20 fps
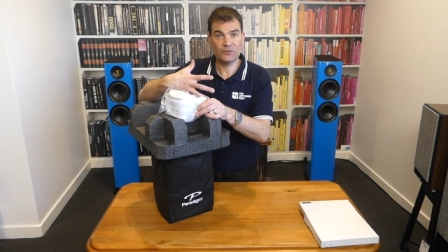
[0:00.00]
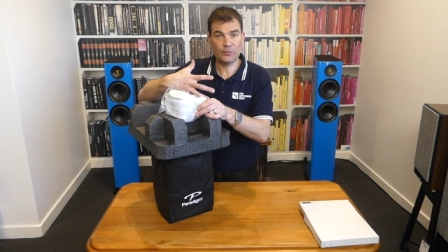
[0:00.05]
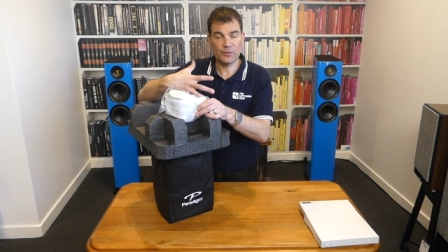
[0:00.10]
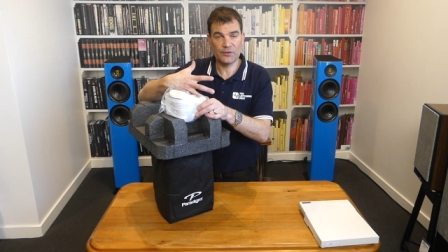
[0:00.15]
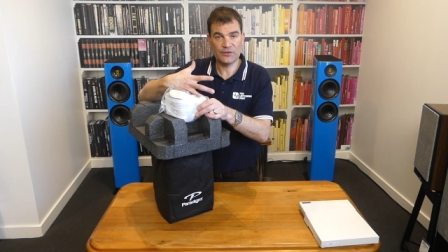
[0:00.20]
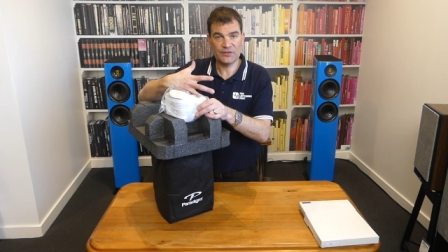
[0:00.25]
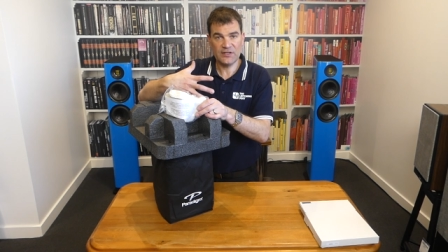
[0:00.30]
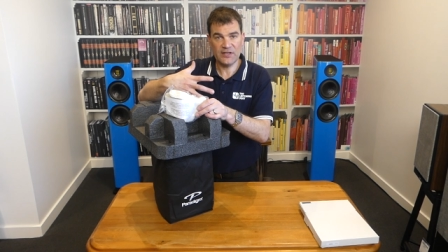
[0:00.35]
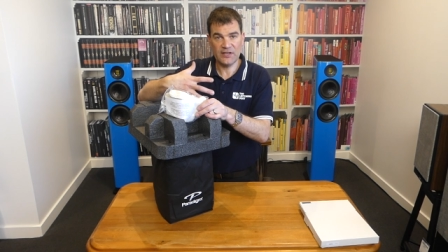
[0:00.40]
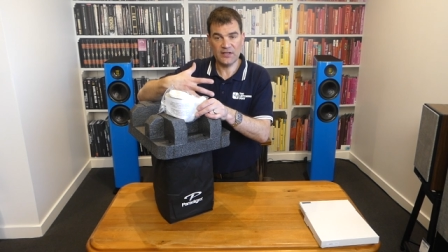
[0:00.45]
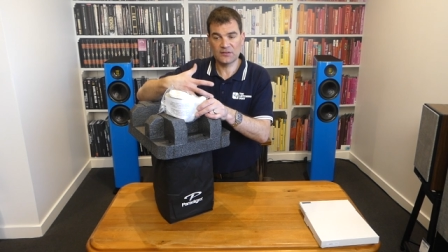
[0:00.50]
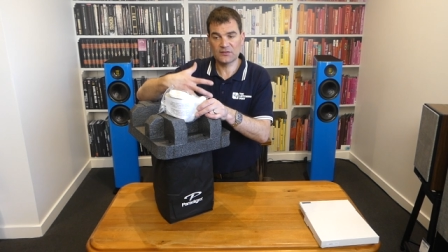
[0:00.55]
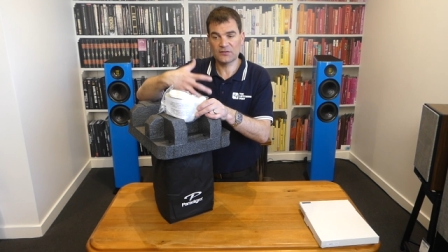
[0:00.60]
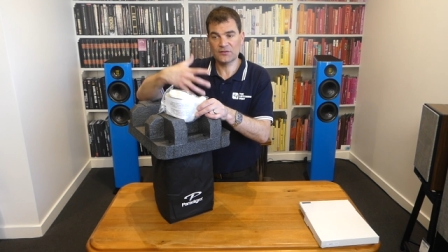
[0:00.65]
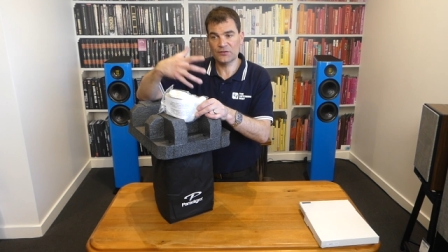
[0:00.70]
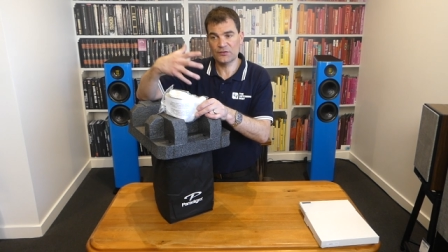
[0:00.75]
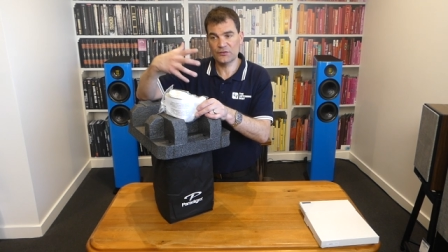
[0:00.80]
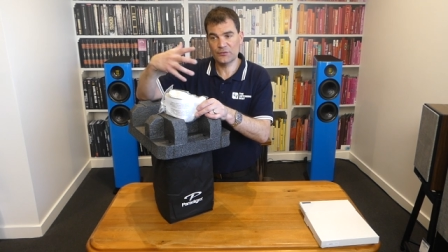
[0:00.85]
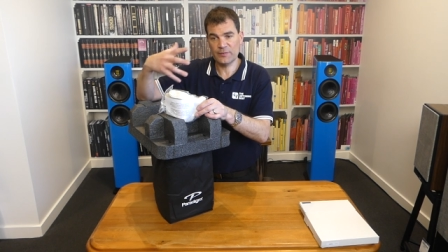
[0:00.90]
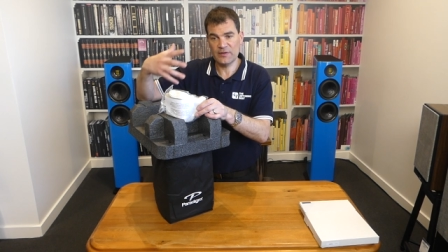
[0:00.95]
protect
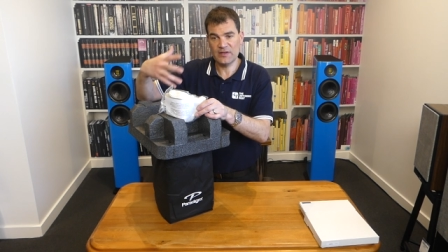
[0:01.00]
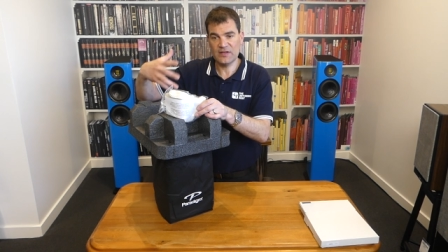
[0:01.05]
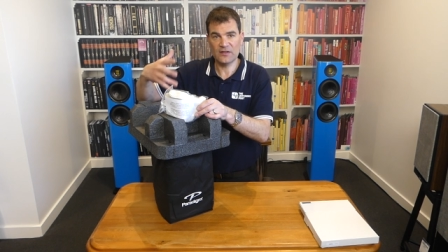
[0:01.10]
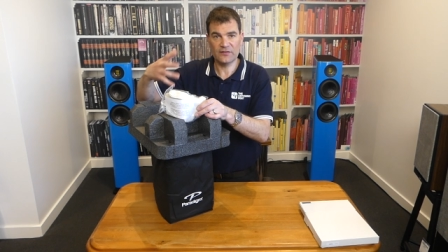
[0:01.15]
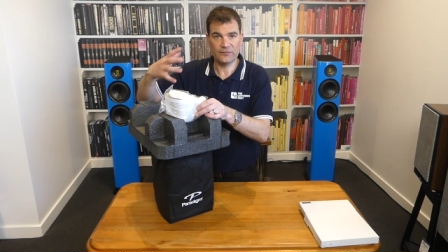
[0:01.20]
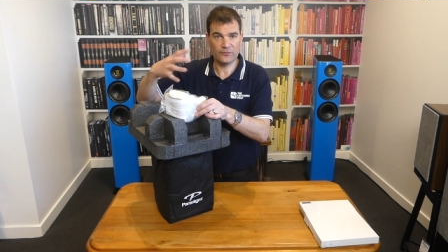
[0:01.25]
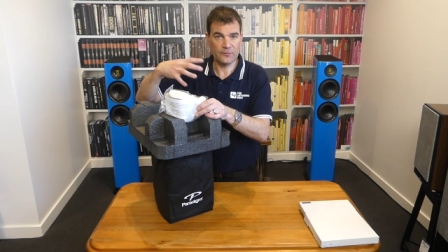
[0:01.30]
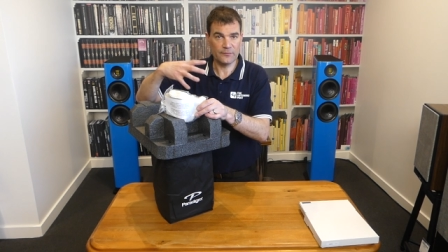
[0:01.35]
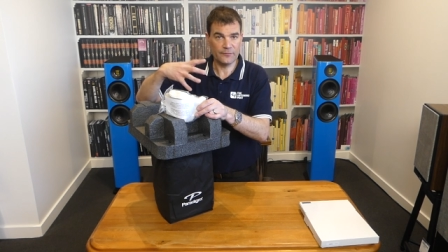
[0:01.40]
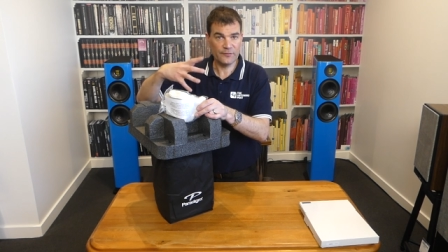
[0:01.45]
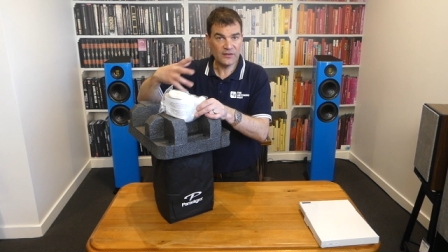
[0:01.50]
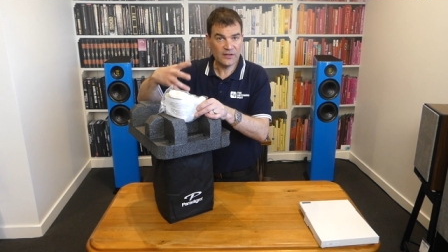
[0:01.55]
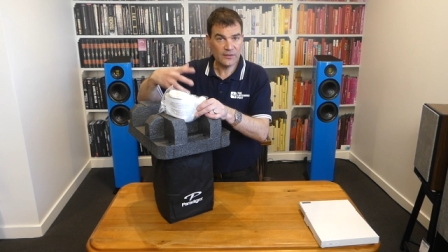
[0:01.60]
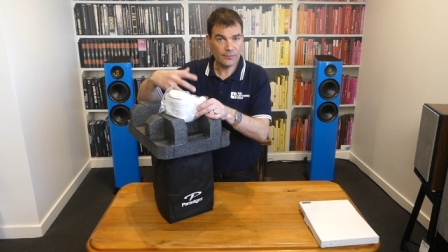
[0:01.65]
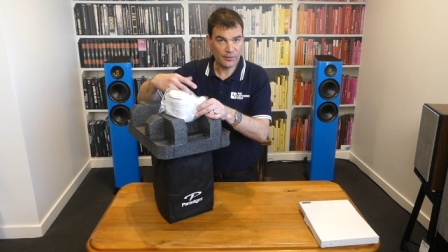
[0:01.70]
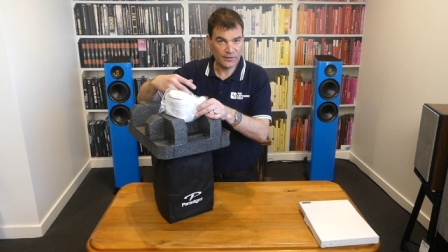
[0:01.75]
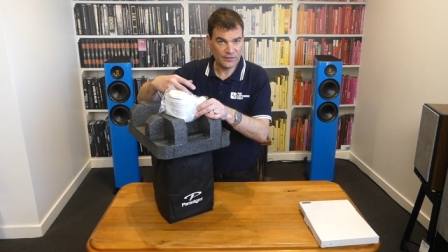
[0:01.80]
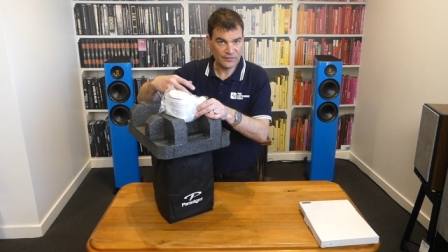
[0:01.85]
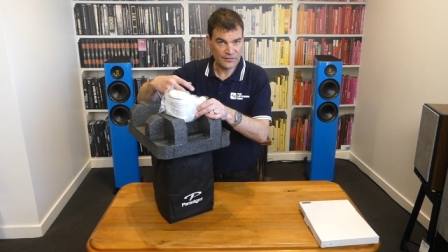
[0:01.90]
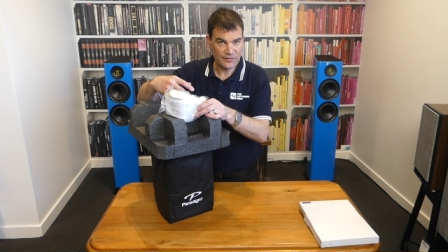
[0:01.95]
the speaker from
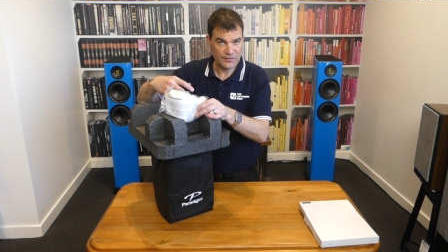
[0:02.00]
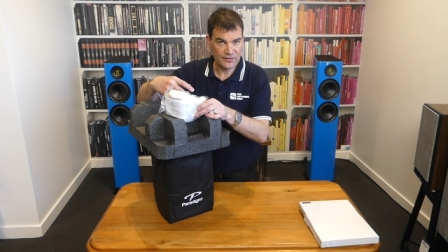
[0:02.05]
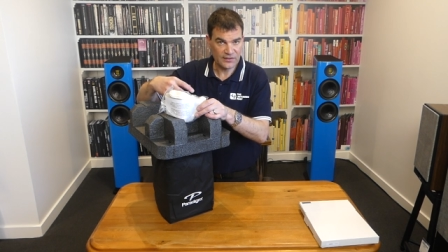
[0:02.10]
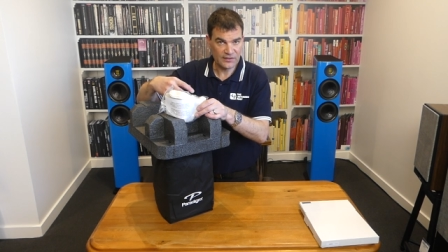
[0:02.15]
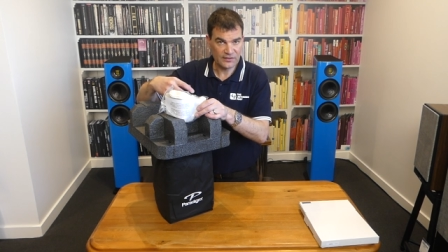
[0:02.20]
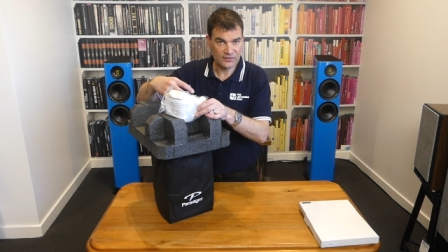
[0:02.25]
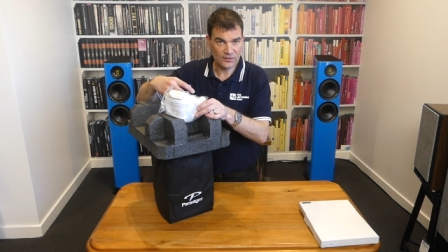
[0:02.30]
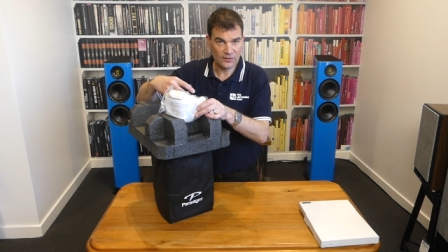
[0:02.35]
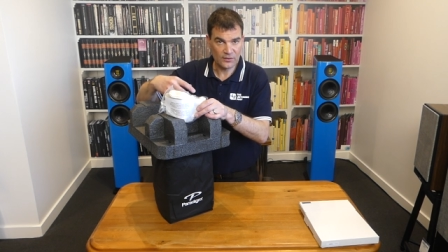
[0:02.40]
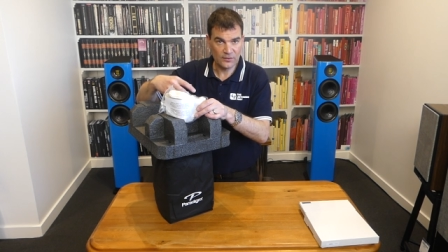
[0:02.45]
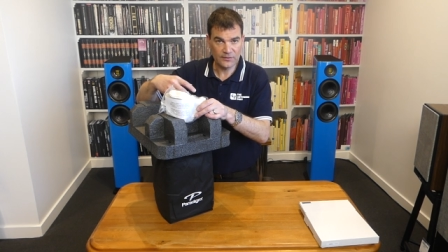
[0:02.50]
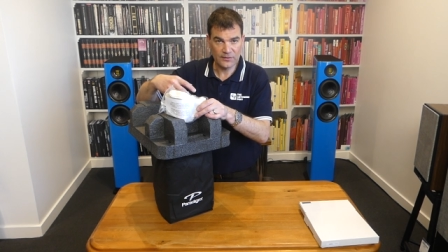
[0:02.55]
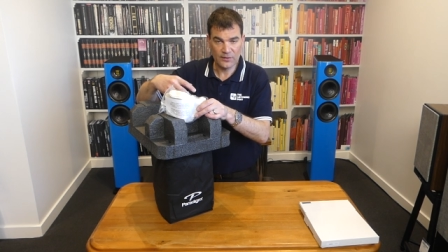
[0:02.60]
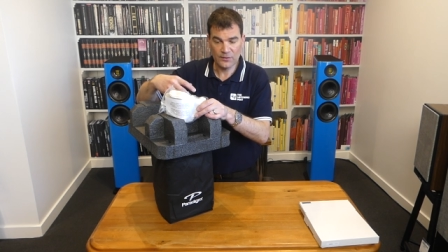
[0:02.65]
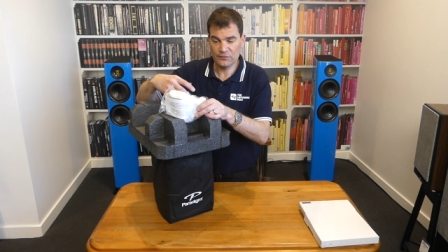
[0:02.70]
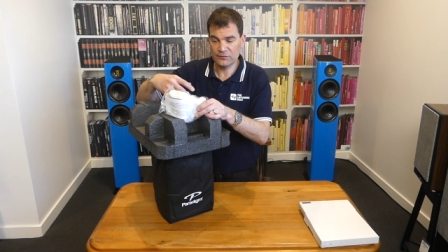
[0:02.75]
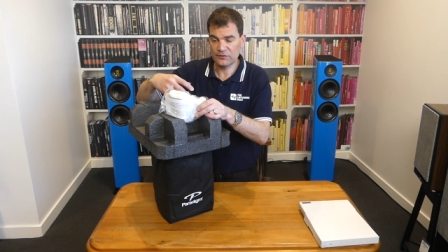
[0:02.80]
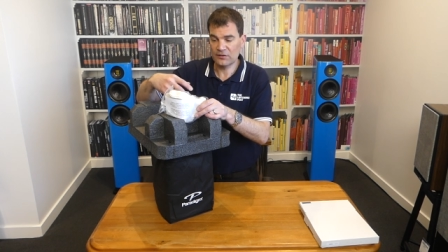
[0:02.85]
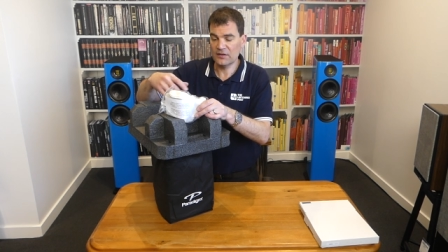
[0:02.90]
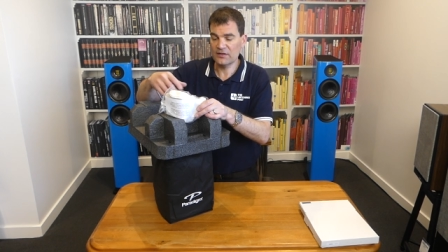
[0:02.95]
fingerprints and things along
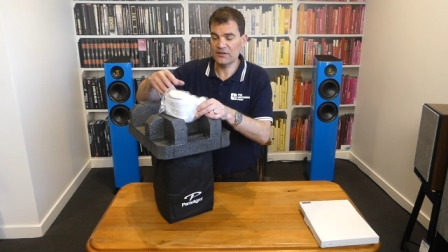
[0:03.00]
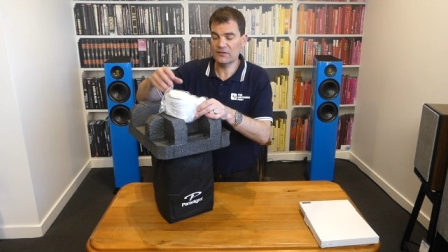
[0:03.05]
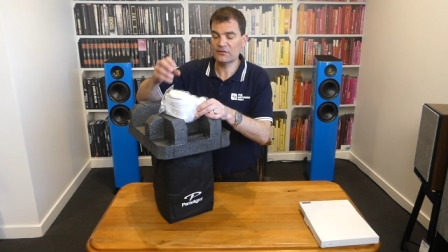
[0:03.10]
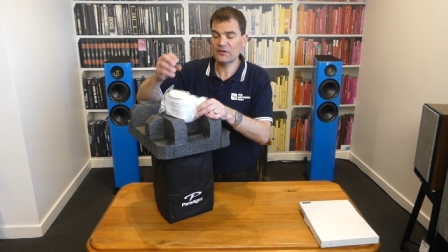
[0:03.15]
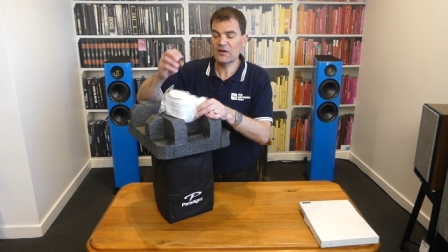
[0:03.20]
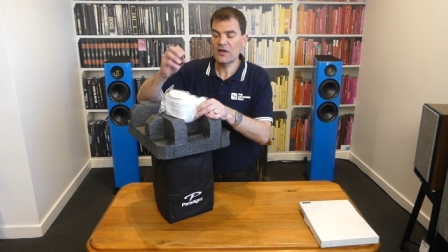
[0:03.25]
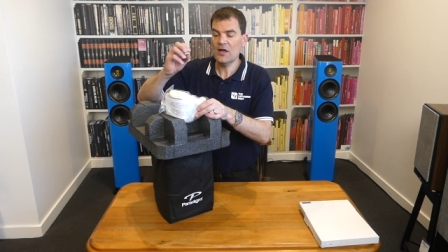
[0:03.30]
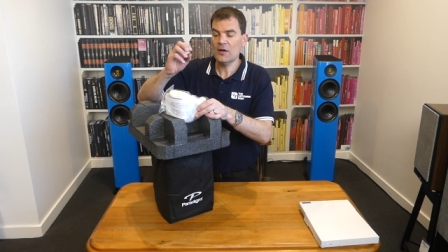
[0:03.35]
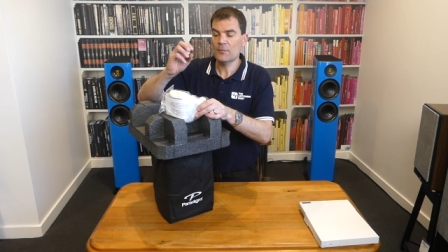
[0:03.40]
those lines,